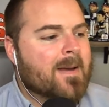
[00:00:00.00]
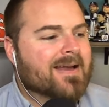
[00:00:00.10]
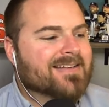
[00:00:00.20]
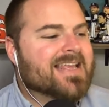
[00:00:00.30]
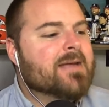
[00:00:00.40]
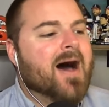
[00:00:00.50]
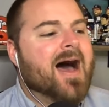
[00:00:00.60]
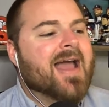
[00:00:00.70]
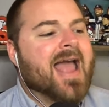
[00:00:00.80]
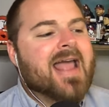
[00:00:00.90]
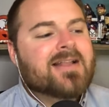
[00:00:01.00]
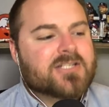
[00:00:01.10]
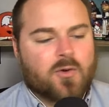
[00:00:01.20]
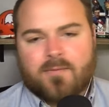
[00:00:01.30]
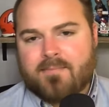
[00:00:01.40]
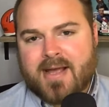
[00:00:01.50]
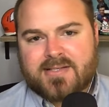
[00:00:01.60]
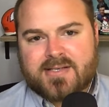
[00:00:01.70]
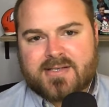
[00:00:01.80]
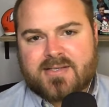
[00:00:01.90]
team high, eight stolen
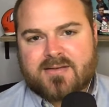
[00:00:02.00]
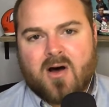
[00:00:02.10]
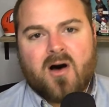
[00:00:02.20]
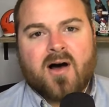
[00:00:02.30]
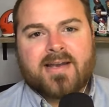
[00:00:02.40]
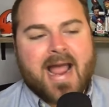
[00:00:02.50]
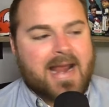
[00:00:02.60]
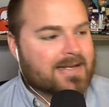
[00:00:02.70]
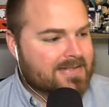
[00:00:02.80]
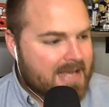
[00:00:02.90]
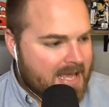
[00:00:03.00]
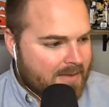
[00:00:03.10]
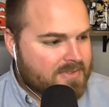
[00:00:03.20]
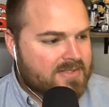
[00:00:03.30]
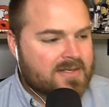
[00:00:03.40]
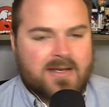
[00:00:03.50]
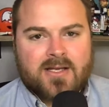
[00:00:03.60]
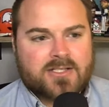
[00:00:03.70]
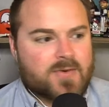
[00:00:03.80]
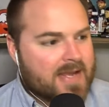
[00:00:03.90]
bases on eight attempts.
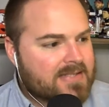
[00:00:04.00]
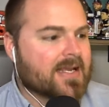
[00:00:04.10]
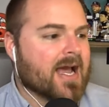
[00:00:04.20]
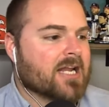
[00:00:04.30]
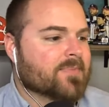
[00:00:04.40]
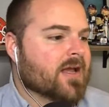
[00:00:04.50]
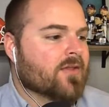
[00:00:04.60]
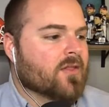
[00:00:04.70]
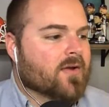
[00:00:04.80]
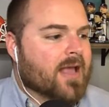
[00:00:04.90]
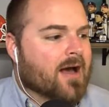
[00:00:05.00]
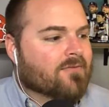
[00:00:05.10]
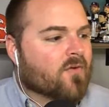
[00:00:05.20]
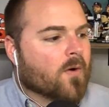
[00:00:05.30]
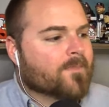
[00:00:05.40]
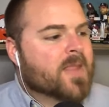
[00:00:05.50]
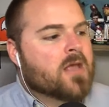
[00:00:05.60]
So he's a guy to be on the lookout for.